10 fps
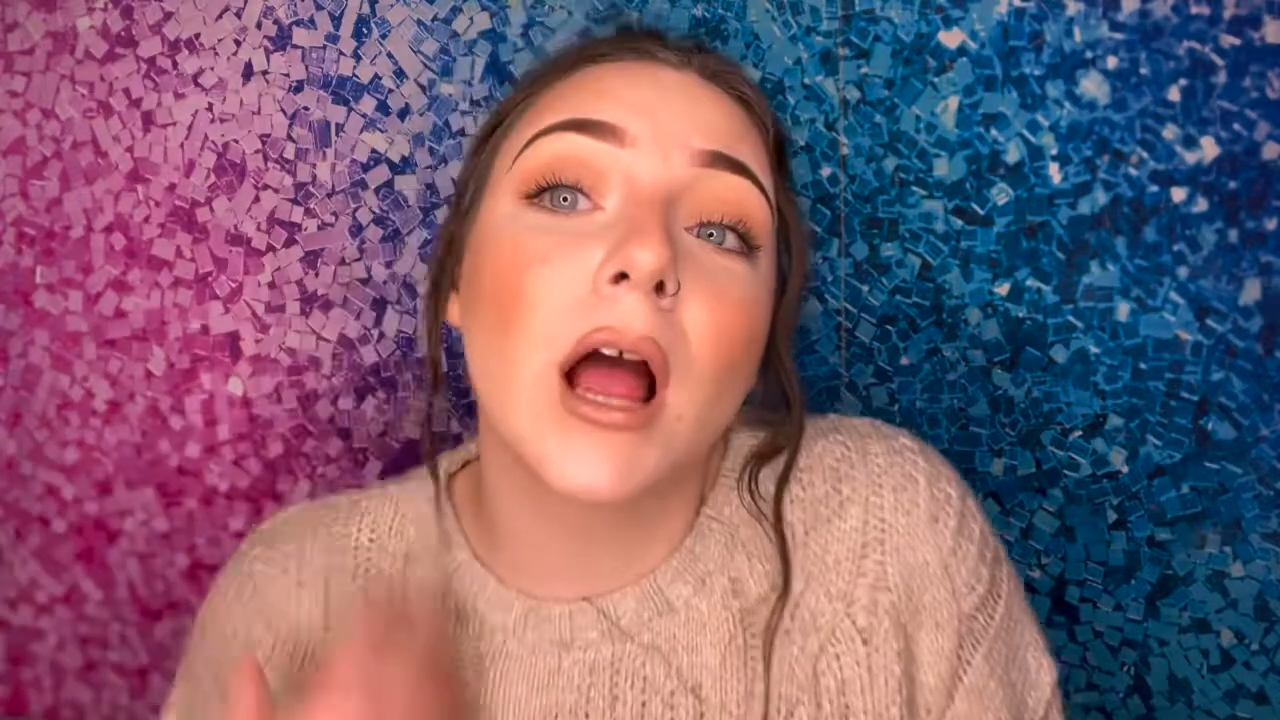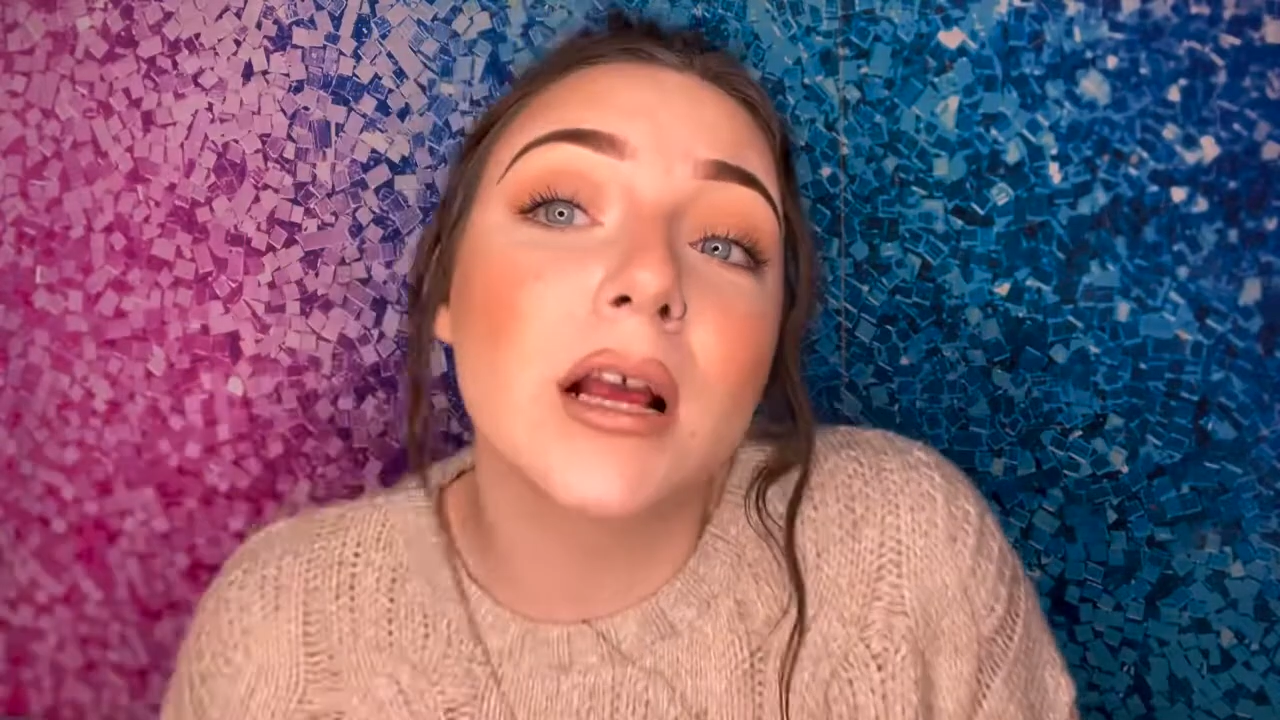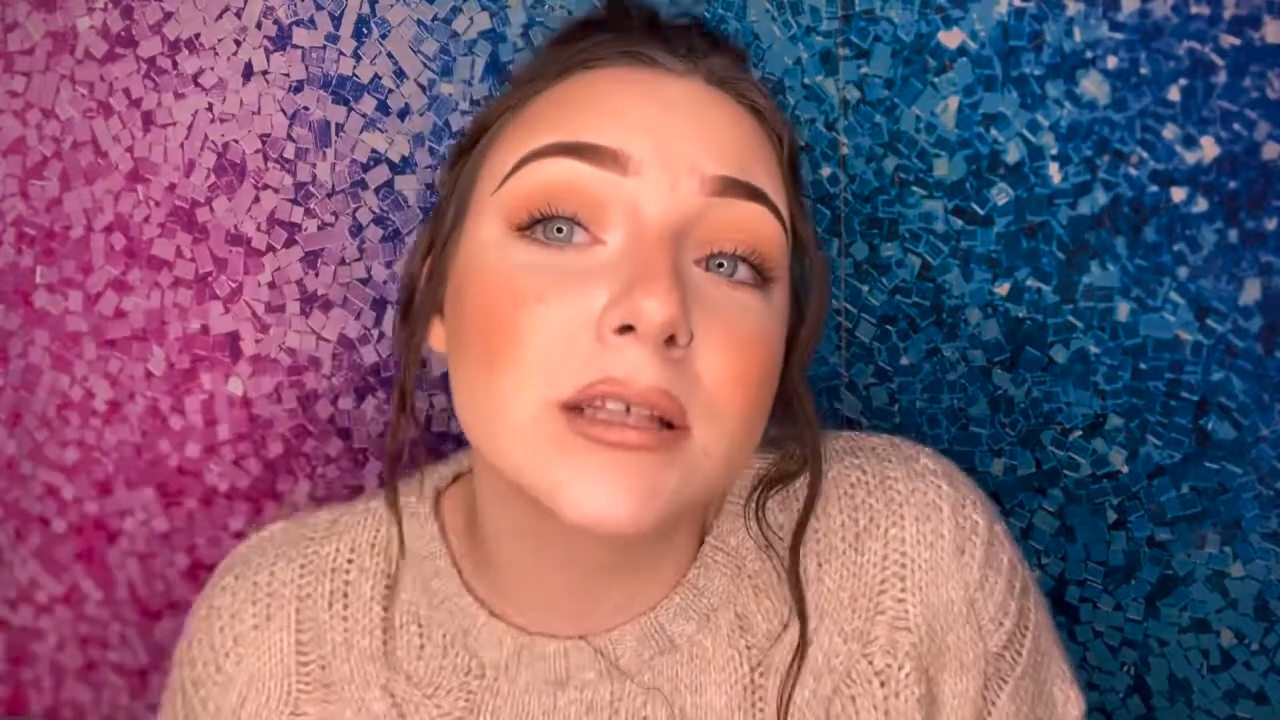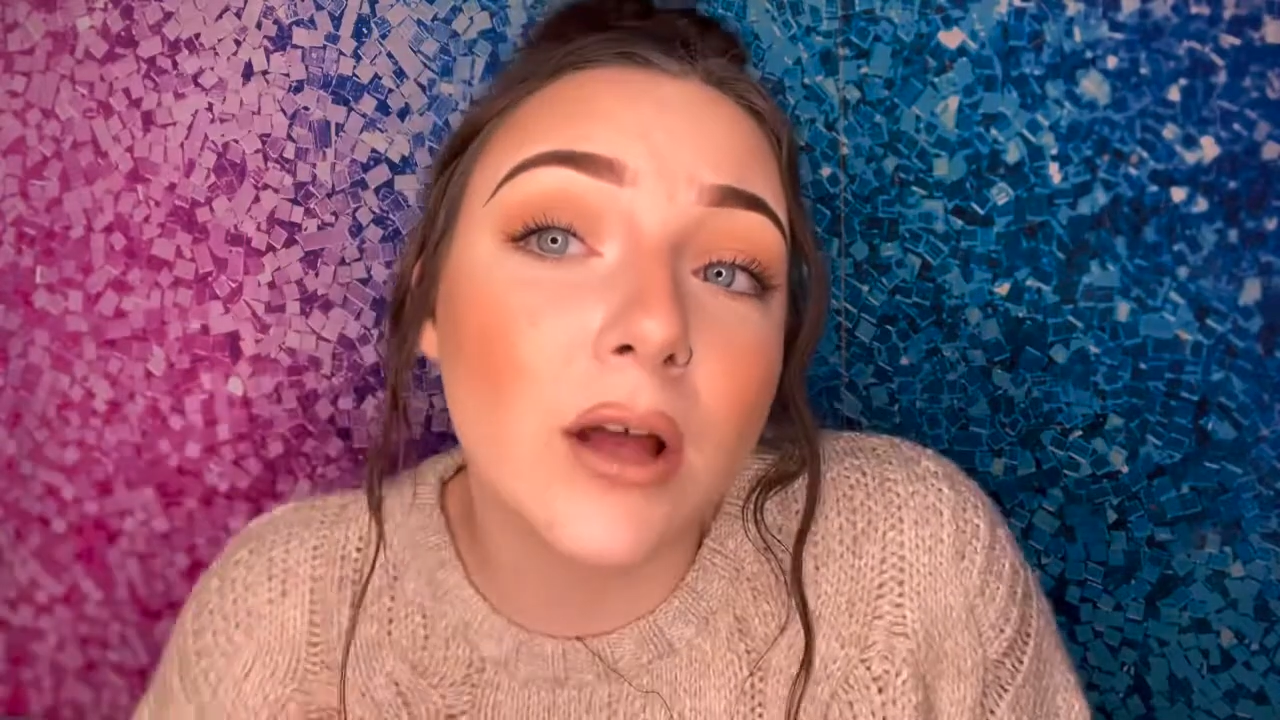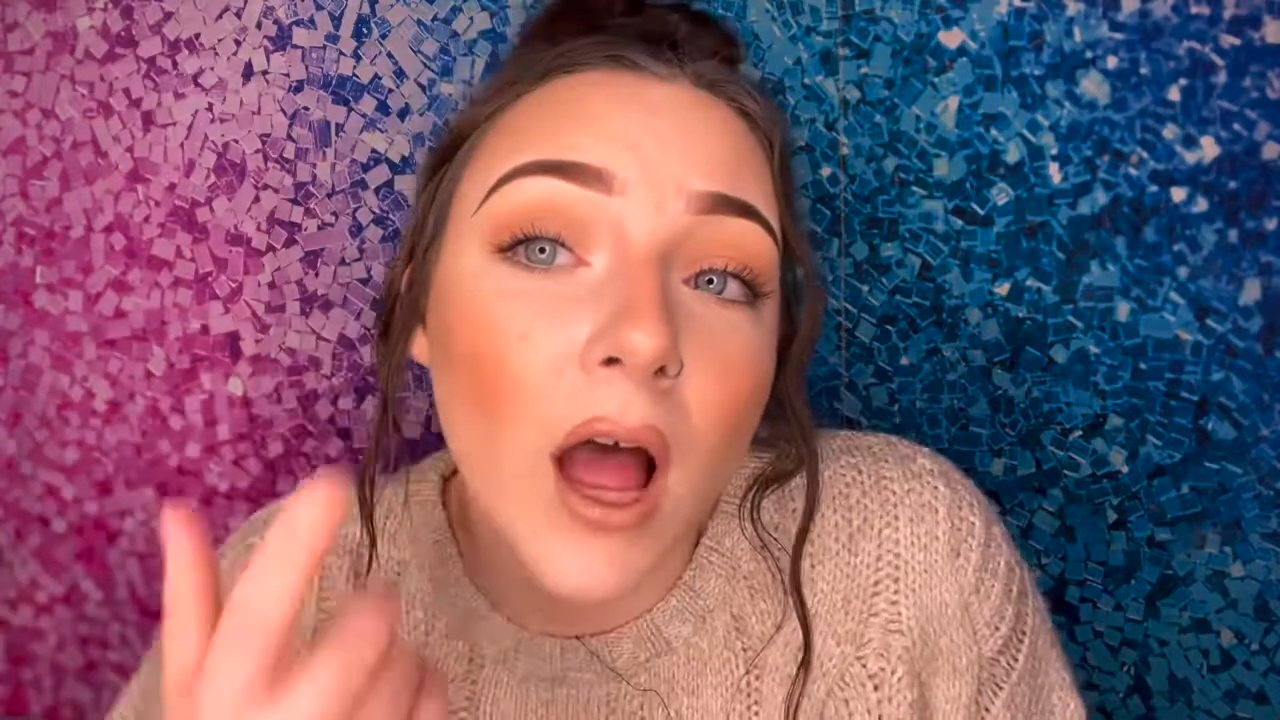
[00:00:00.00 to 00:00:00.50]
I
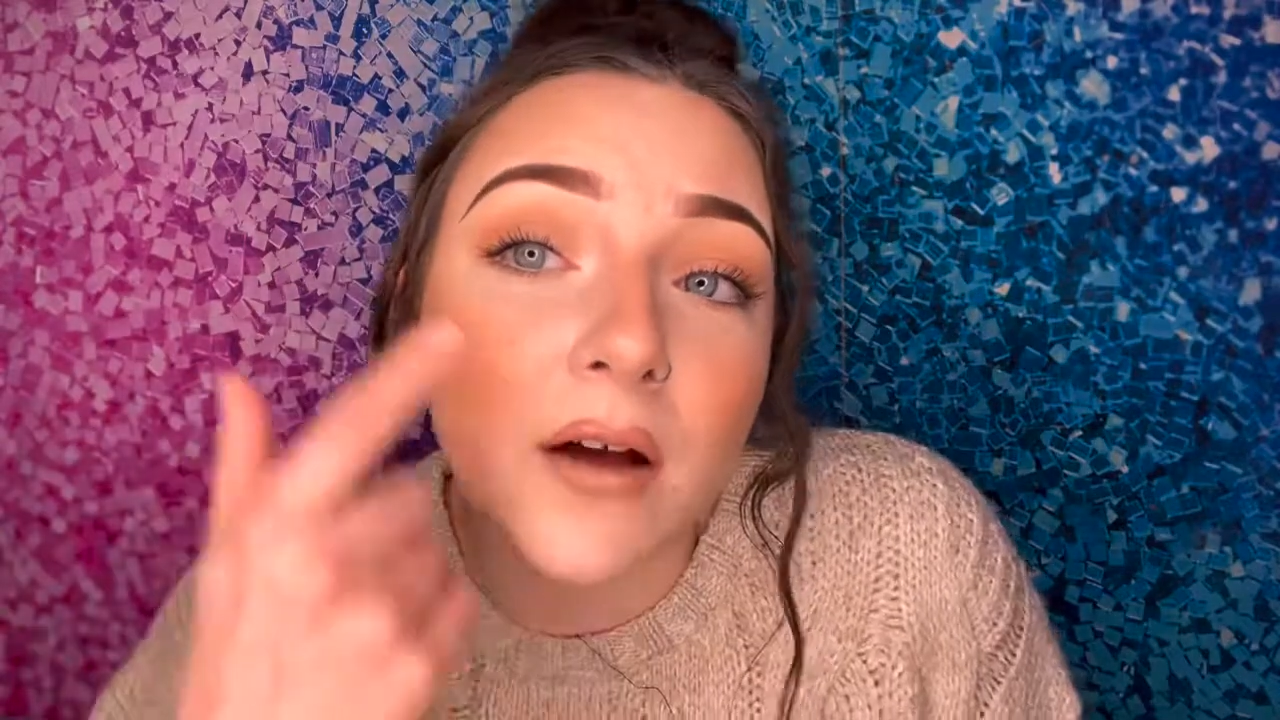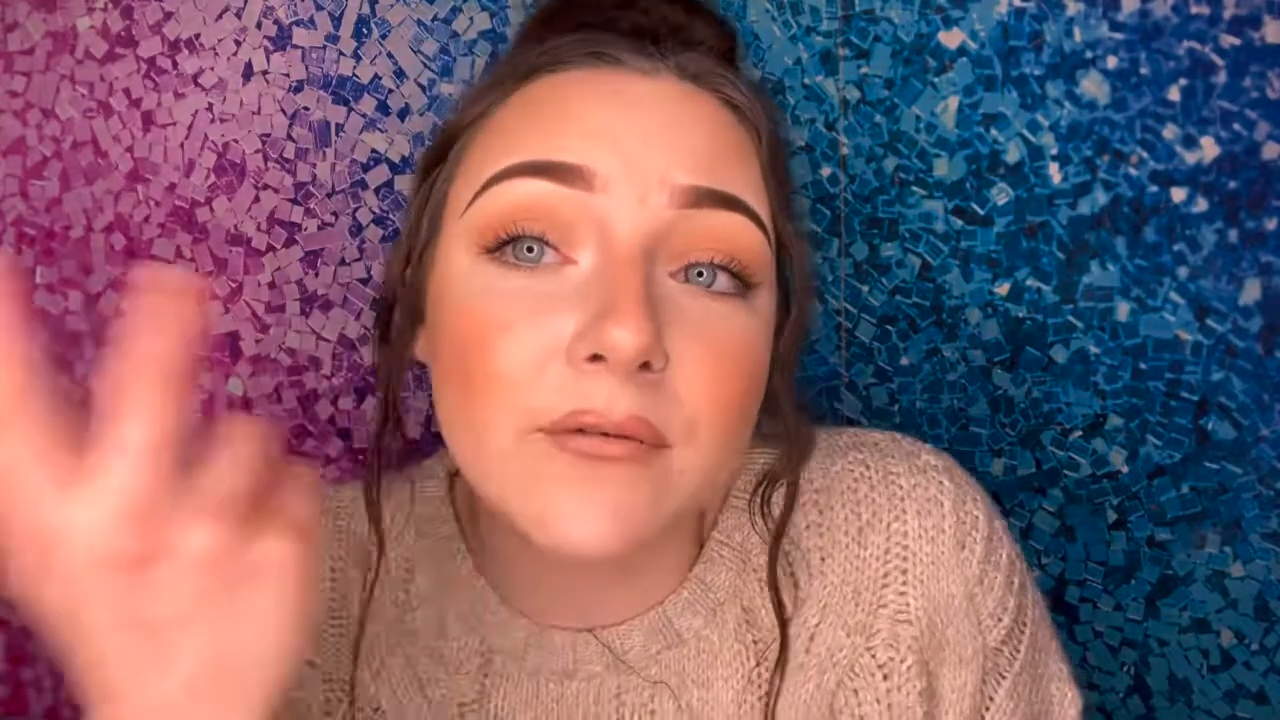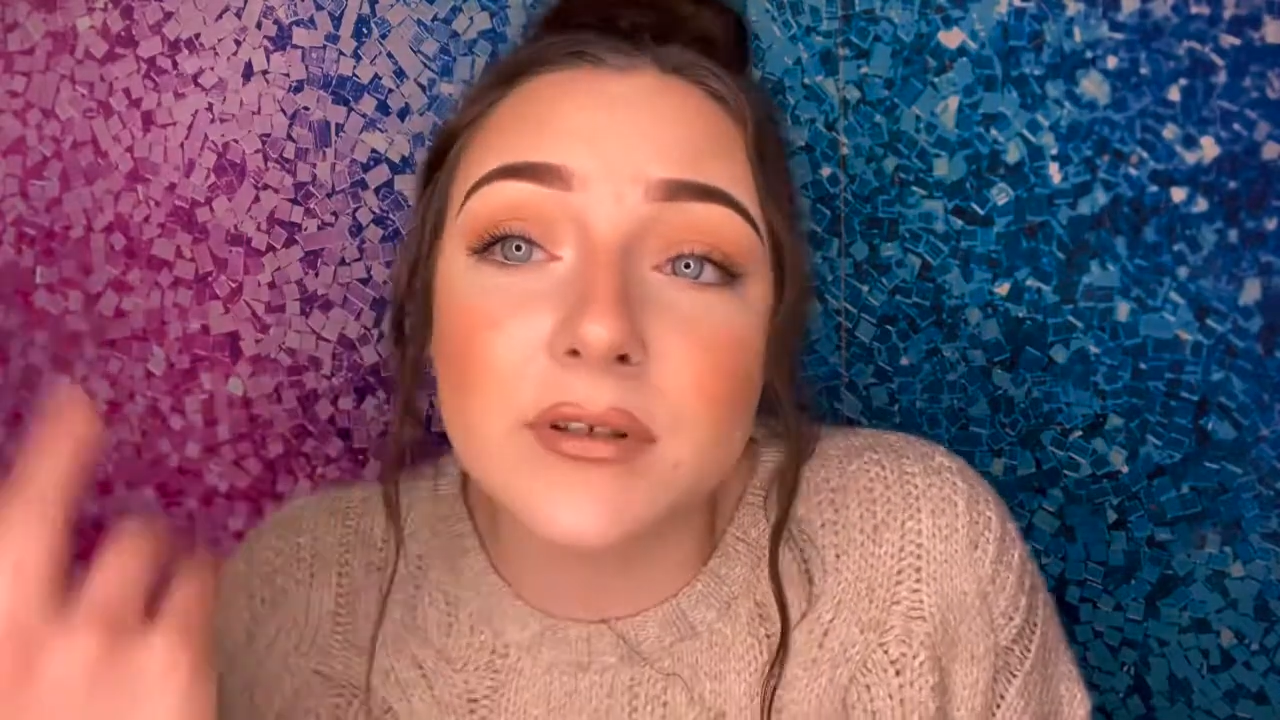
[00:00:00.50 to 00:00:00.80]
still have